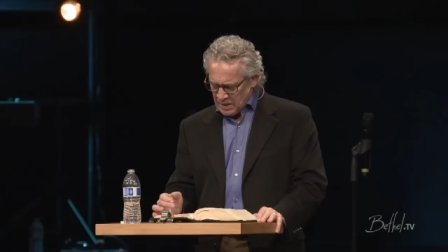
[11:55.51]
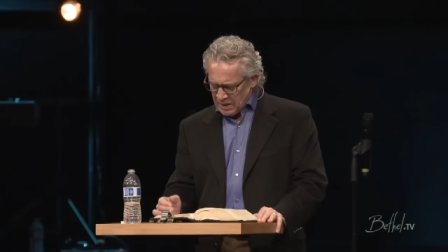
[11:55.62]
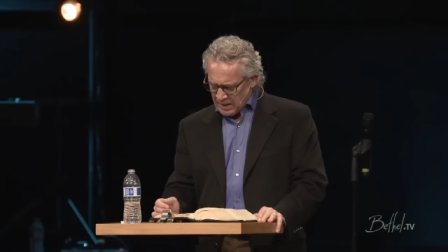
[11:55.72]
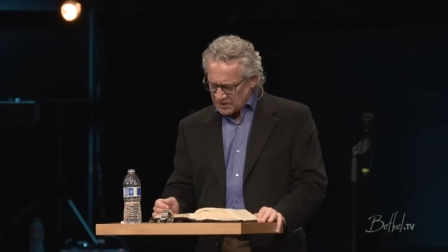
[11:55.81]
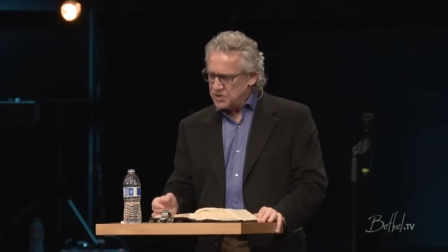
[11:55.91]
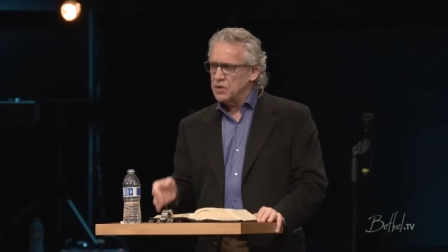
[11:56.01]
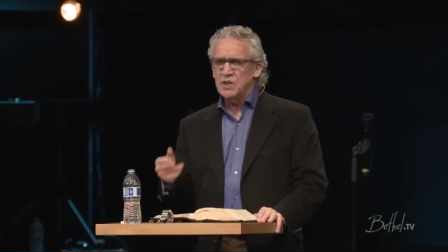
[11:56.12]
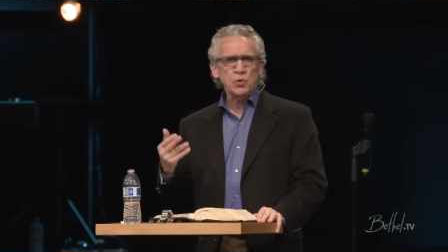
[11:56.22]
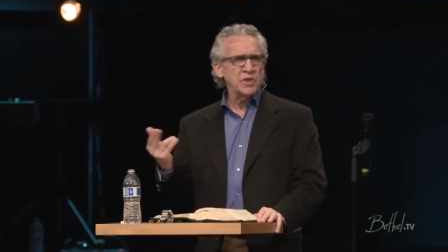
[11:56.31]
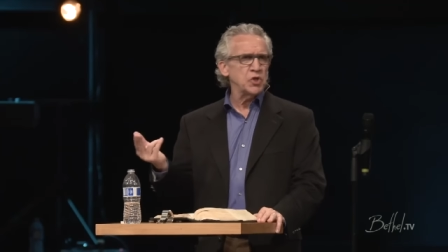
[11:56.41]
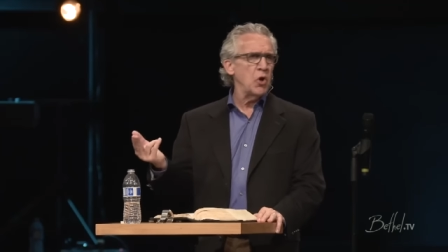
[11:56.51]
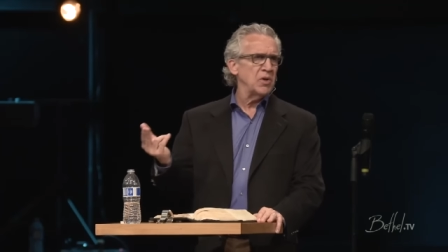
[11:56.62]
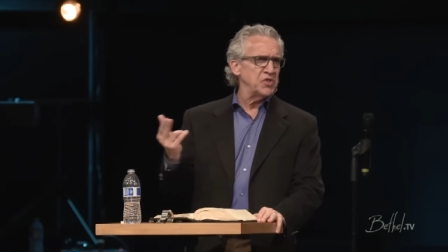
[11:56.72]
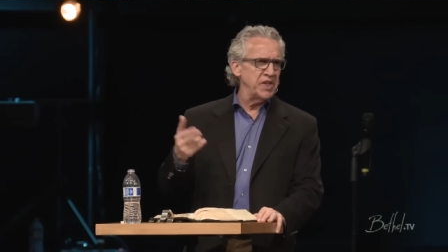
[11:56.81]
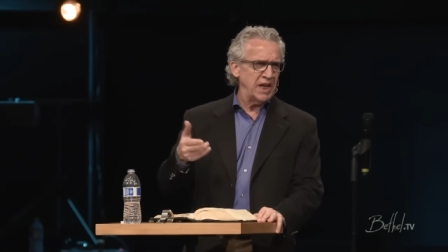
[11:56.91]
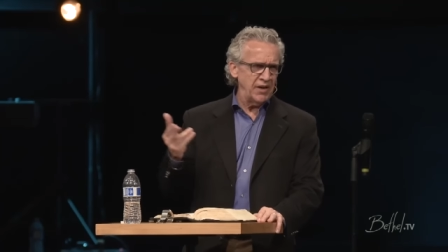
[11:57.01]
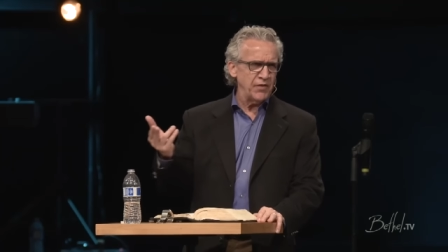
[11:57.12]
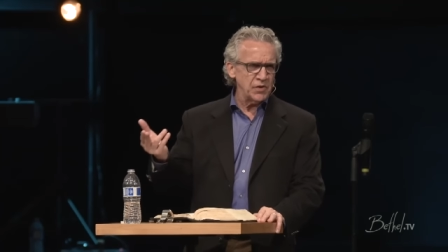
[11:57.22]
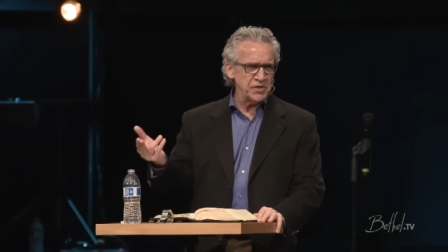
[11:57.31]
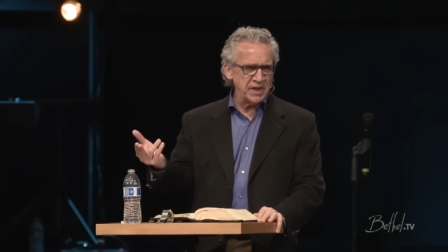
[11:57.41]
It's what's called seeking
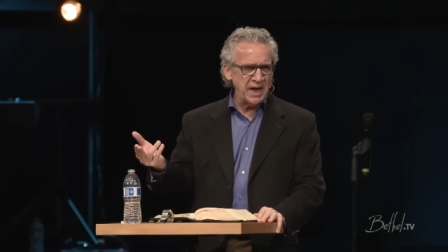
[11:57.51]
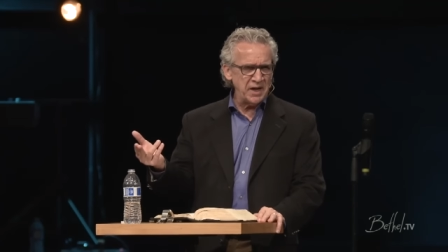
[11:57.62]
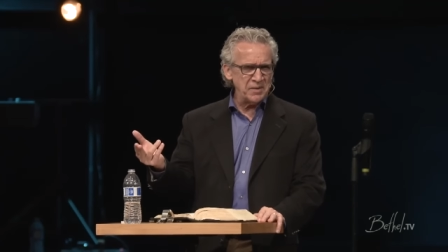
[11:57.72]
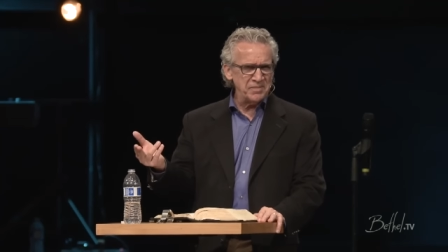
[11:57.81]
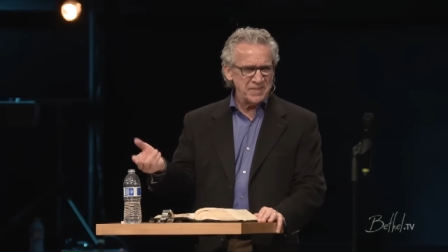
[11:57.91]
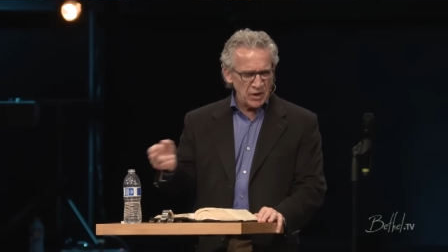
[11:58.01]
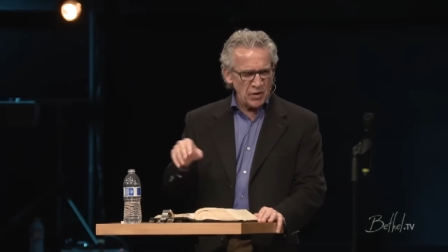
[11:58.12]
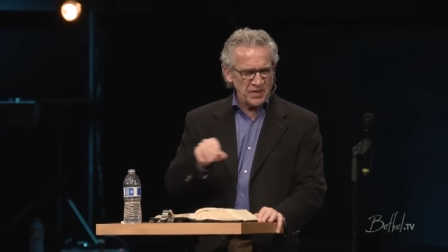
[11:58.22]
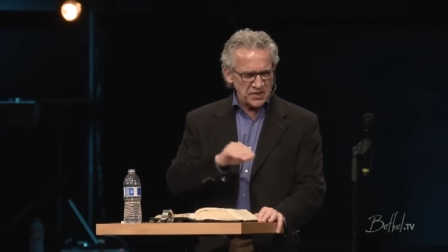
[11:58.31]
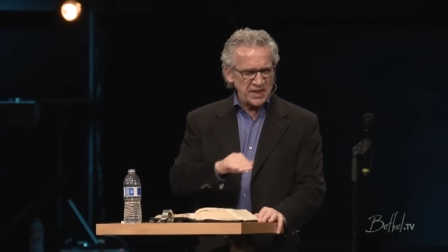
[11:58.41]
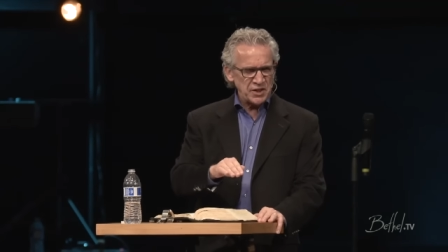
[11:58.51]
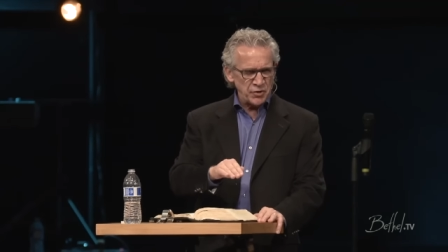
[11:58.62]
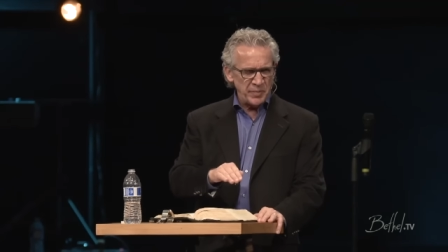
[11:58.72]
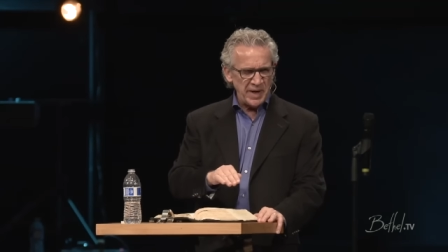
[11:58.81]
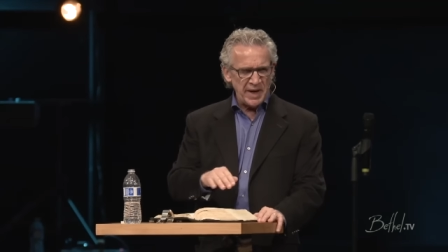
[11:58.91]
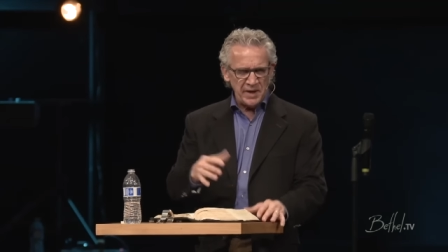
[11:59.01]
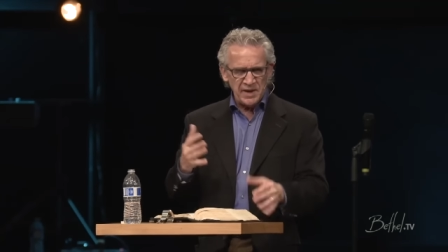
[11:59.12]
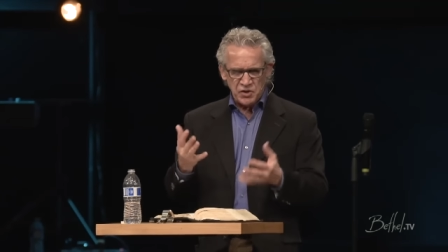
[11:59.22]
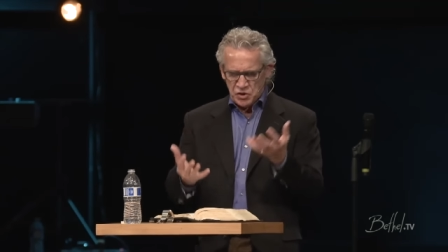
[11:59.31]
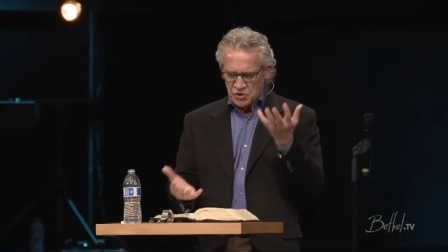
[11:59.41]
first the kingdom, and all these things will be added.
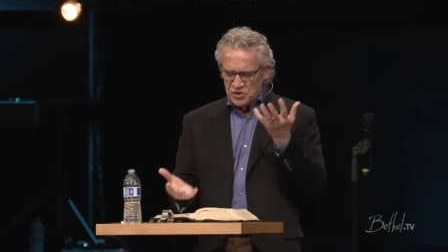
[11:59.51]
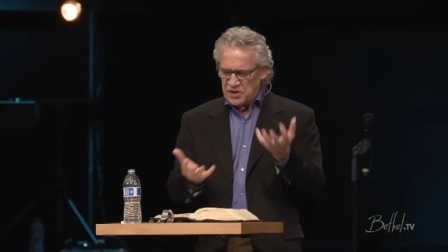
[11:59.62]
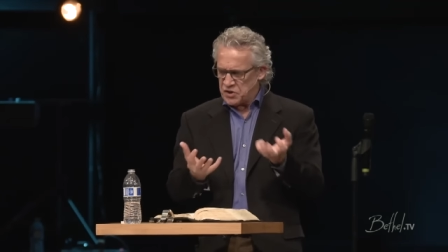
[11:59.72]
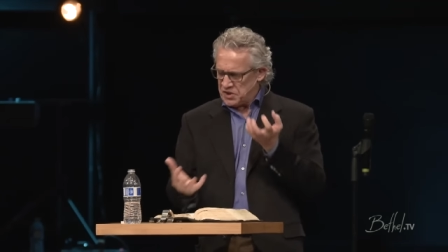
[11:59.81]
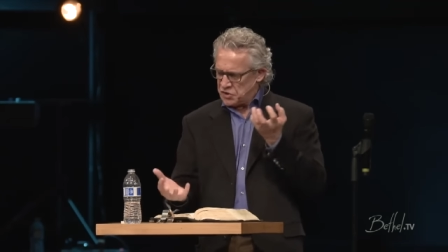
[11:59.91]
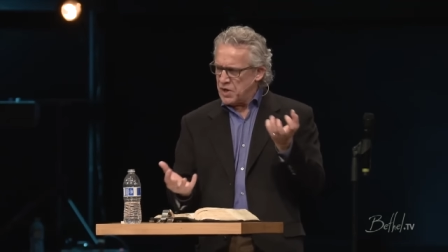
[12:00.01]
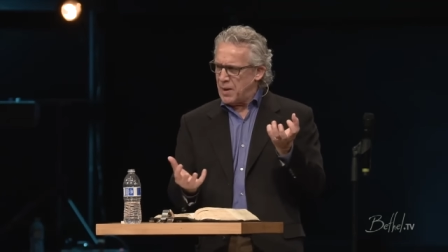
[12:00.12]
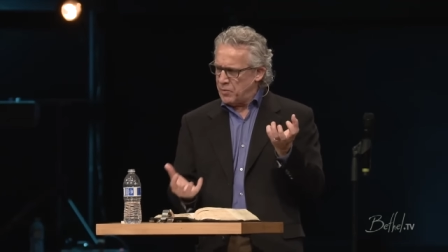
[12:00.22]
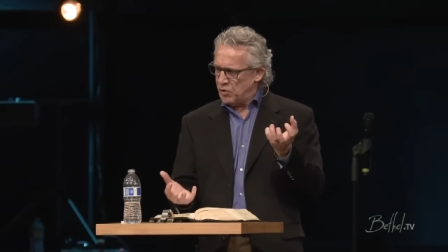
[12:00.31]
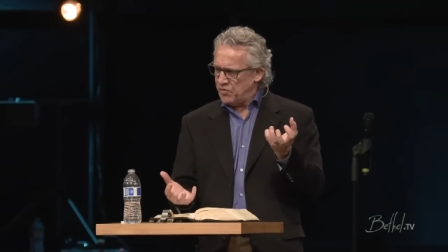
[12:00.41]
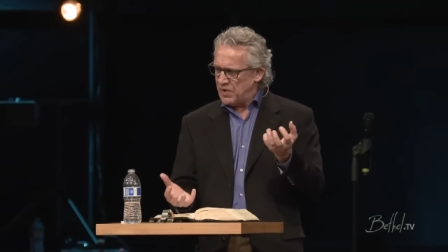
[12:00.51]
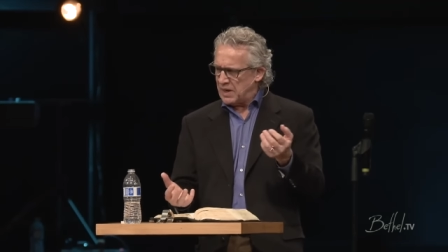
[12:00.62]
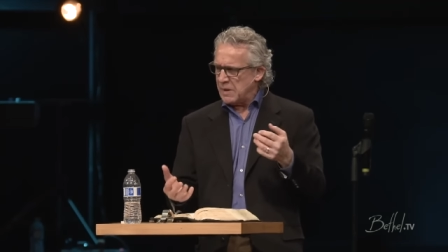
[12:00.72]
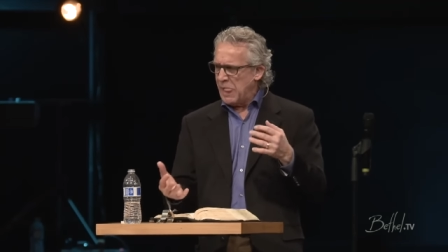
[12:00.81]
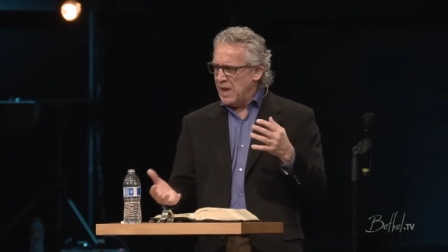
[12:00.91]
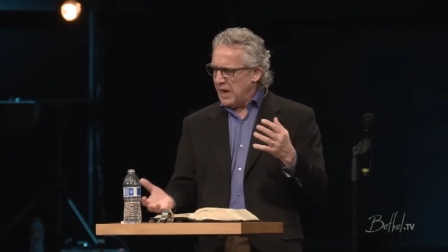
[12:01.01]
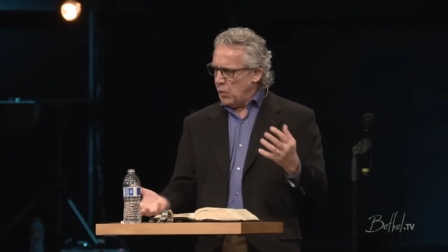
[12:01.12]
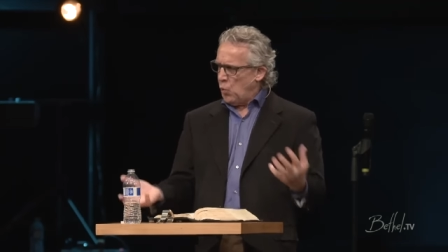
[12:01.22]
There's this domino effect. And